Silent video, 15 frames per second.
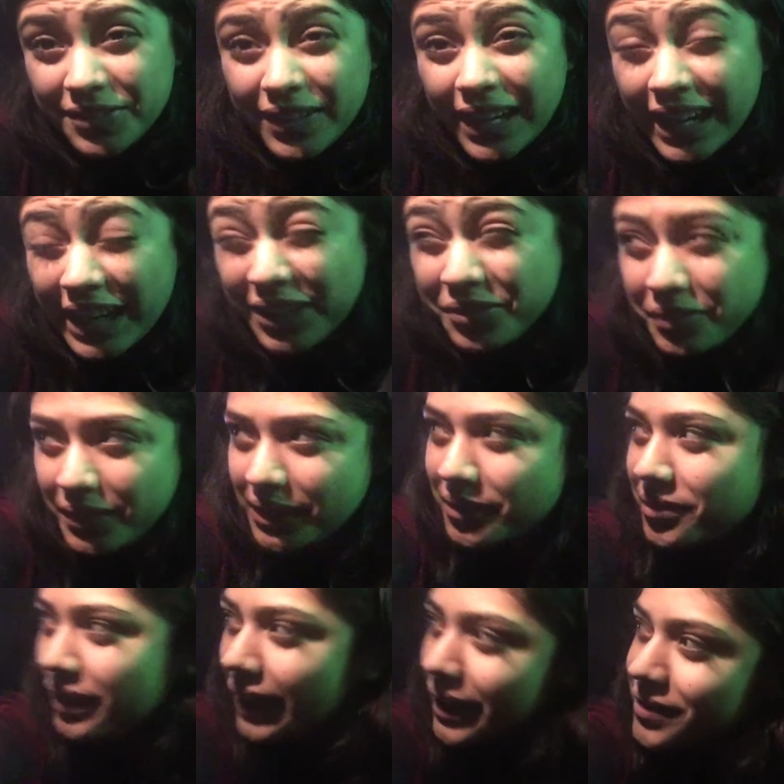5 we
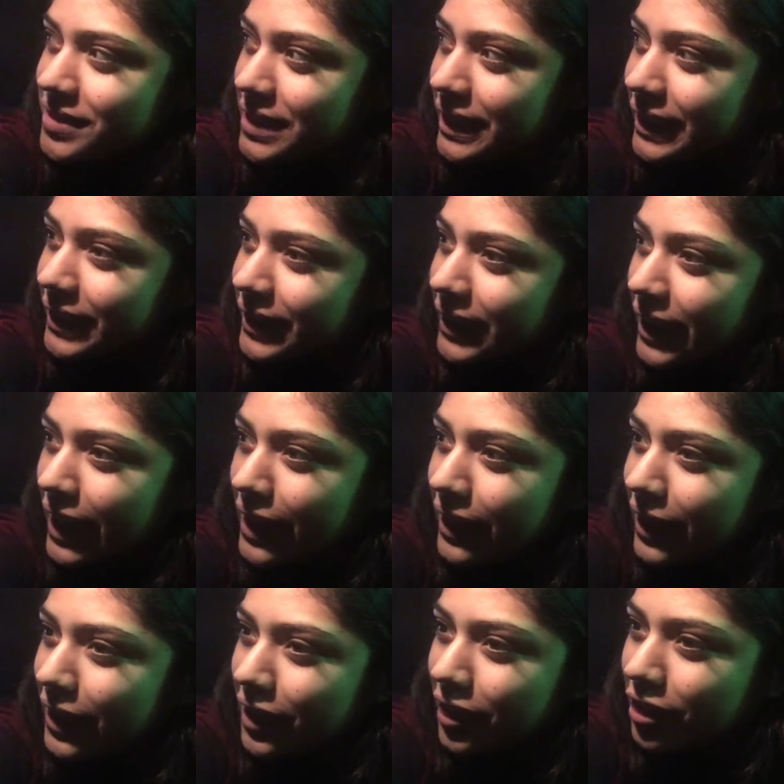arrived here at
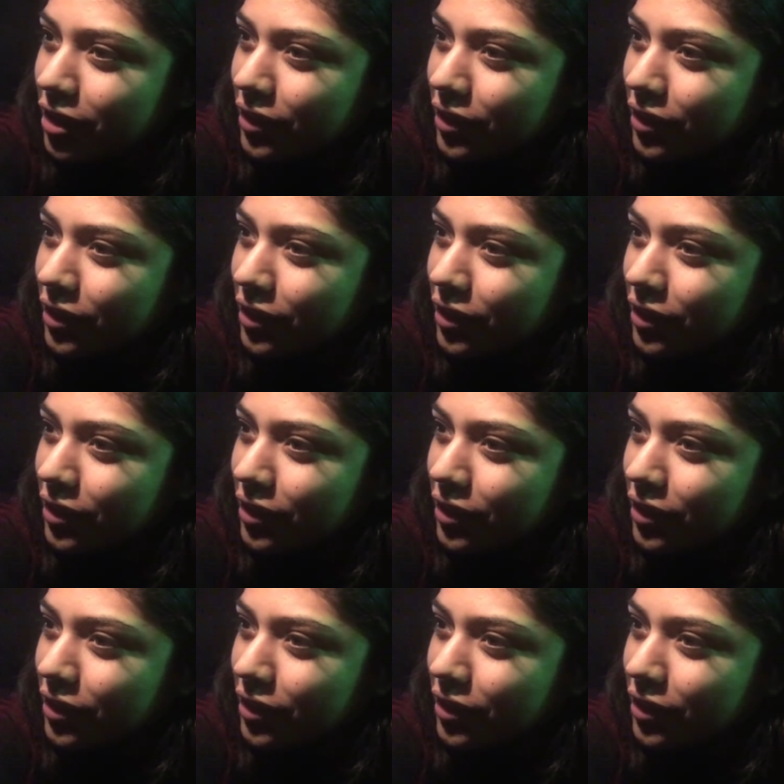like